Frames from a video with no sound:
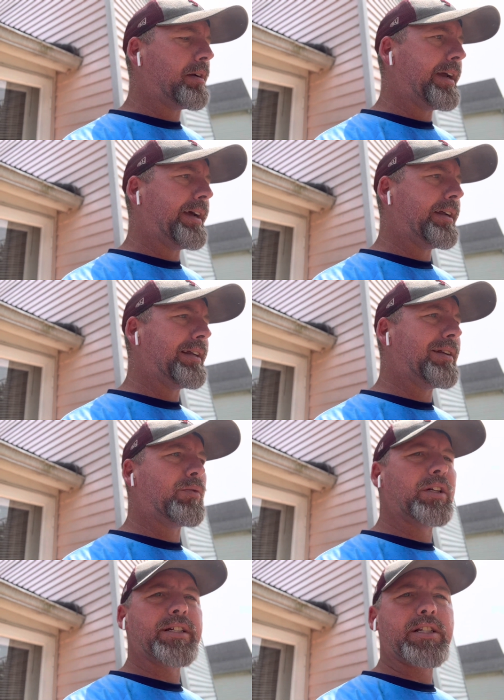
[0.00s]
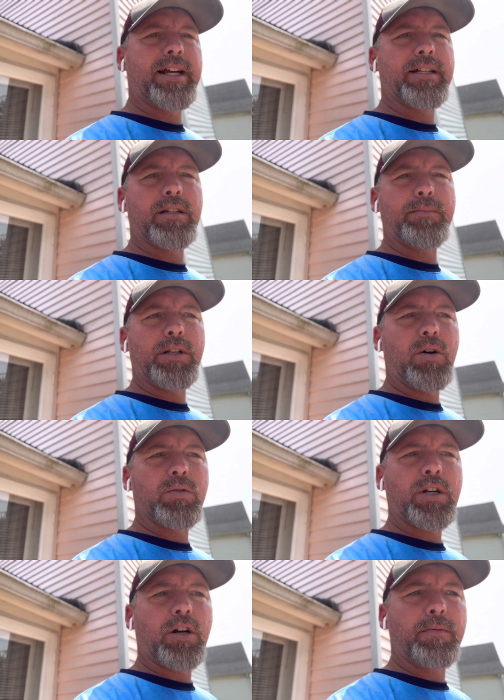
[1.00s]
and it really stands up
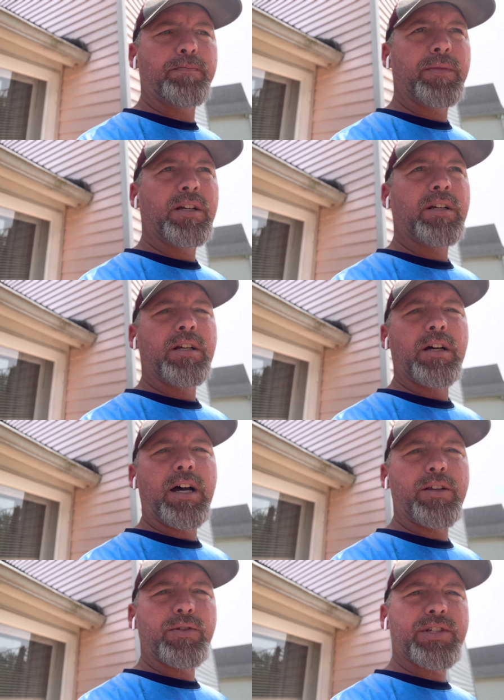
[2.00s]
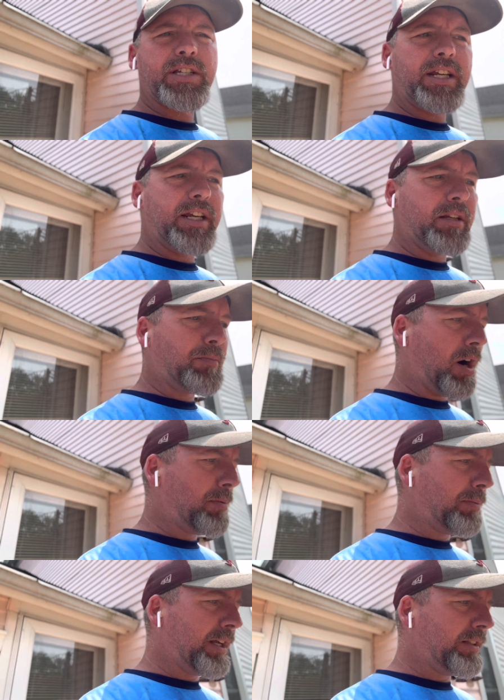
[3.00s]
long-term. You'll see
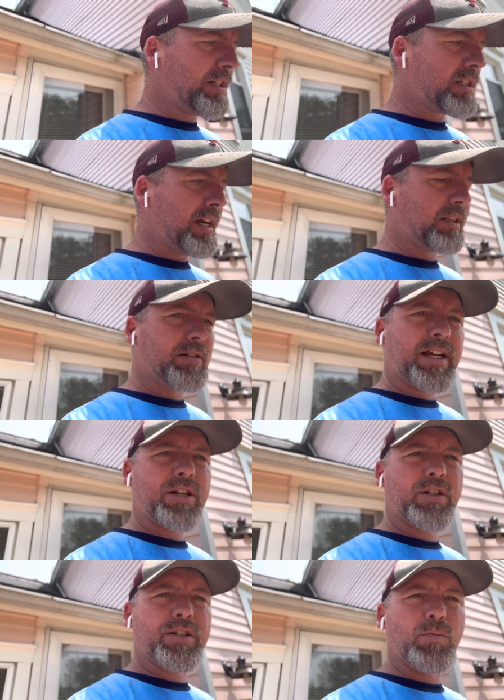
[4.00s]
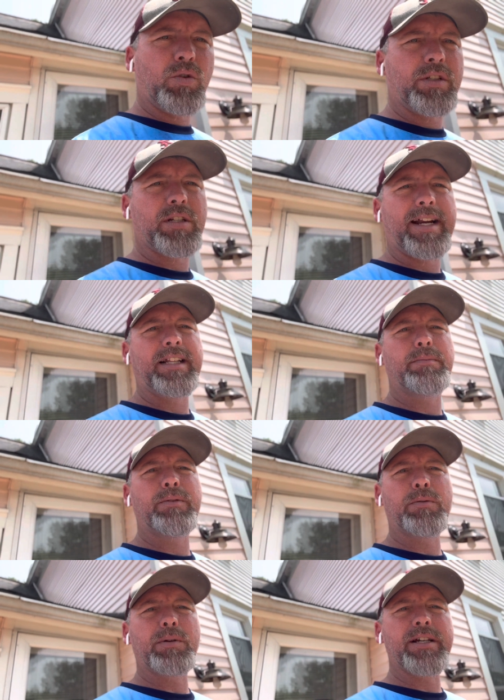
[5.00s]
probably on this deck there's actually some wood that's going to have to be
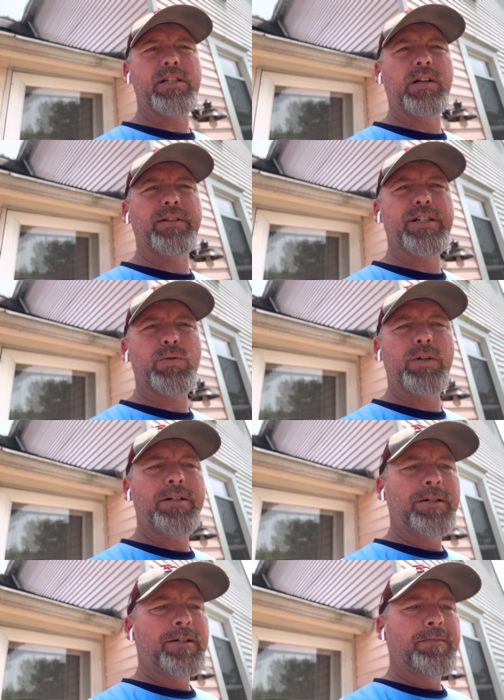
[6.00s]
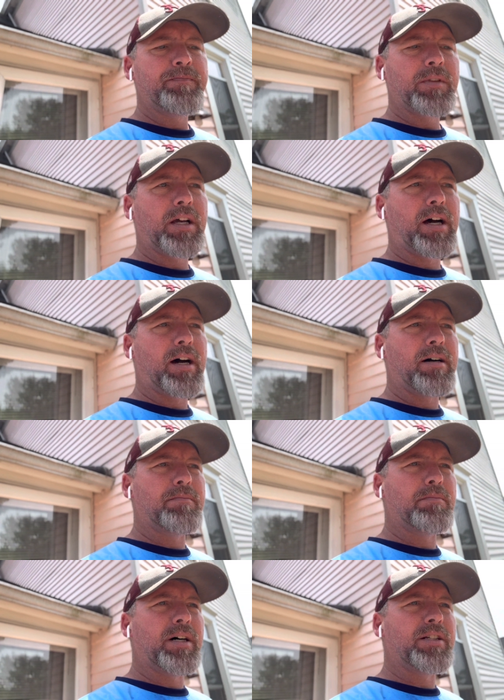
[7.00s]
replaced on this one,
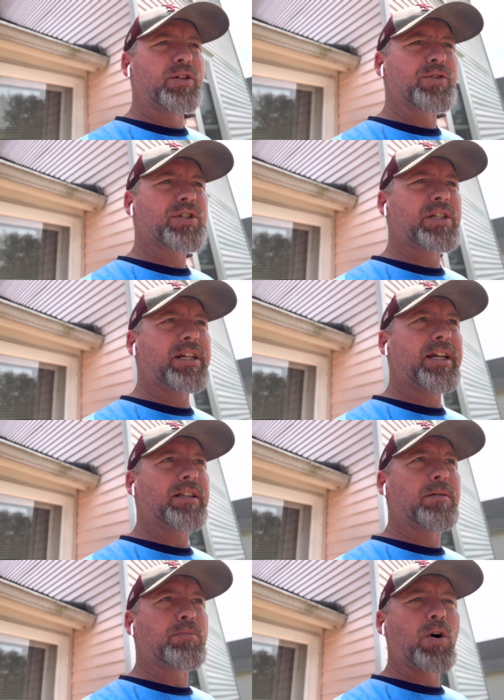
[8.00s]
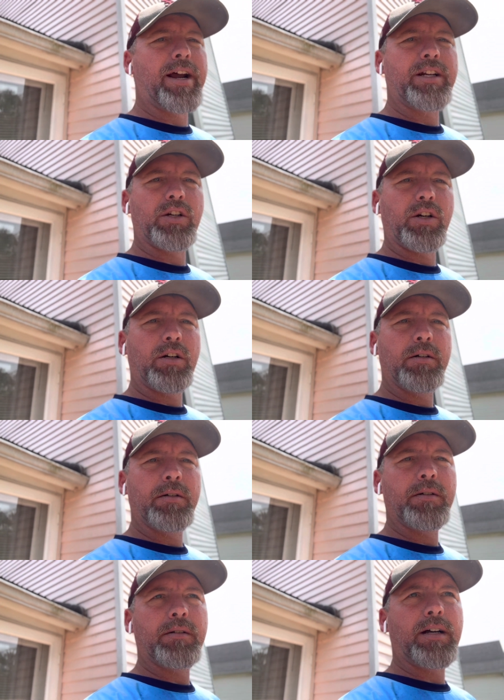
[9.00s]
but you'll see the brightener
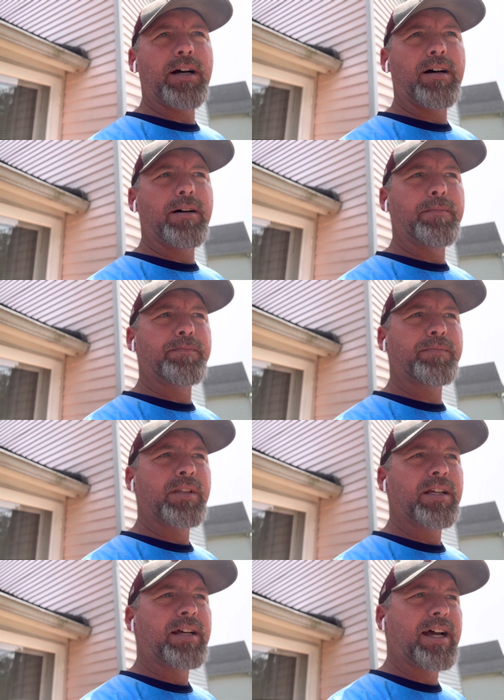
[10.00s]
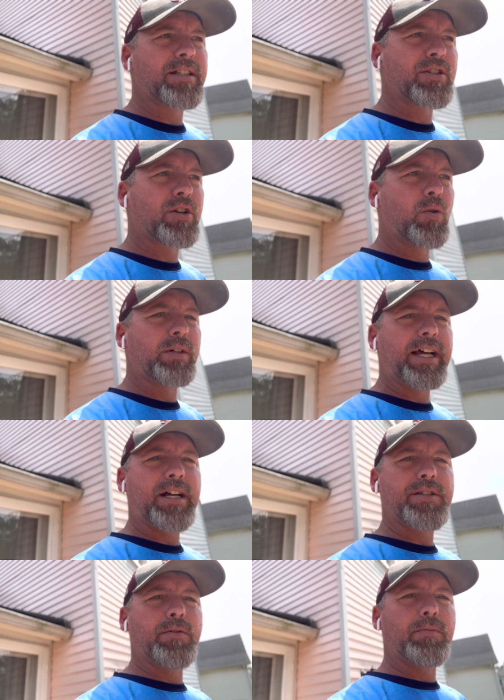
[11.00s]
as it's going
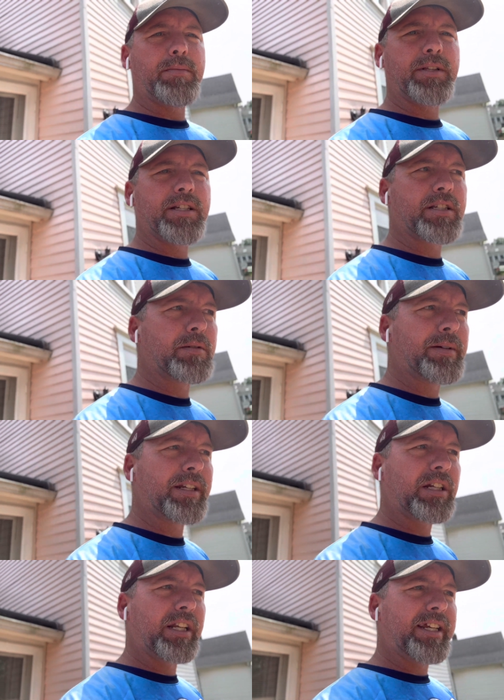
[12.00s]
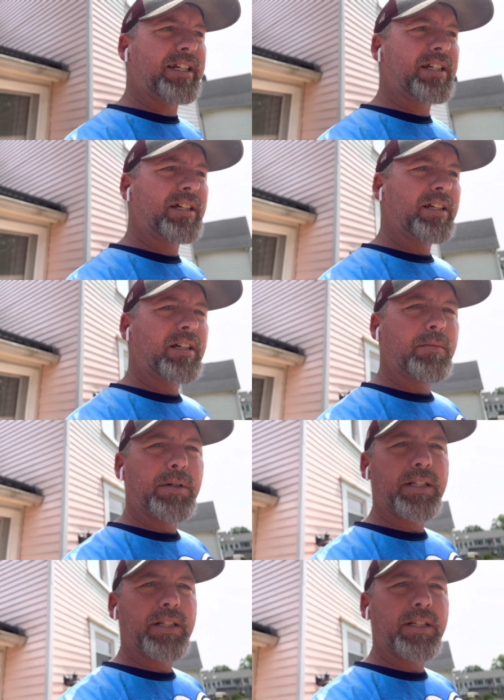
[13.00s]
down. So remember, this has been cleaned, but